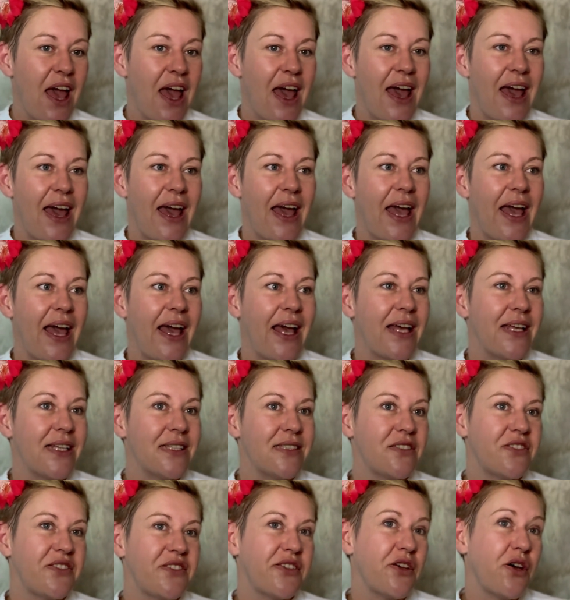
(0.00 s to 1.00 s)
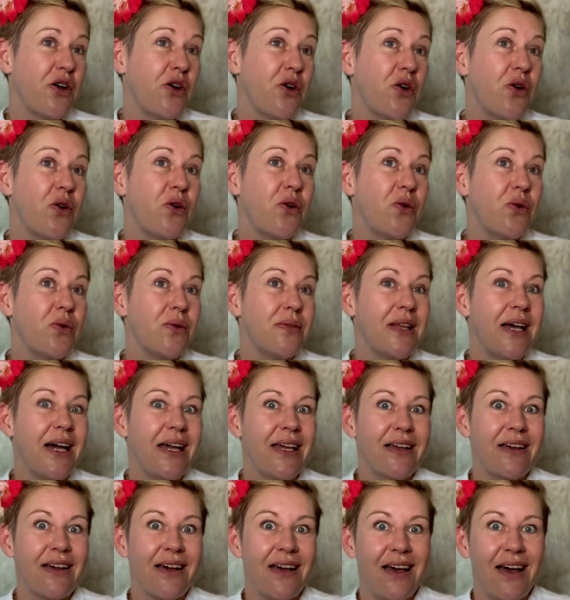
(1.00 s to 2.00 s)
And so,
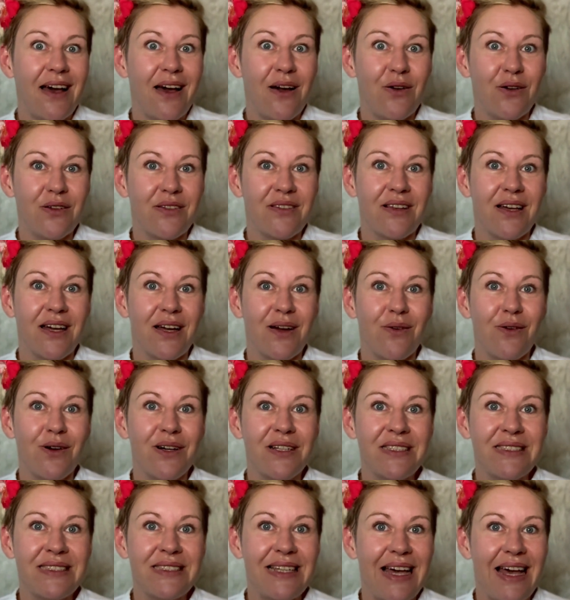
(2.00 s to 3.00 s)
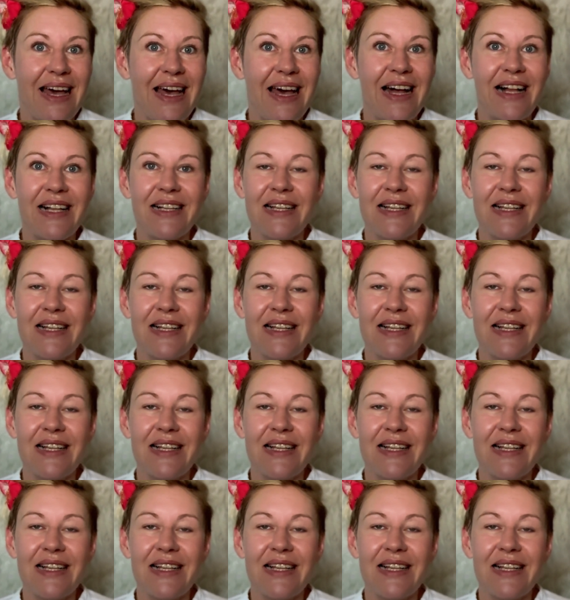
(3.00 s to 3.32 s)
I was like, what the hell?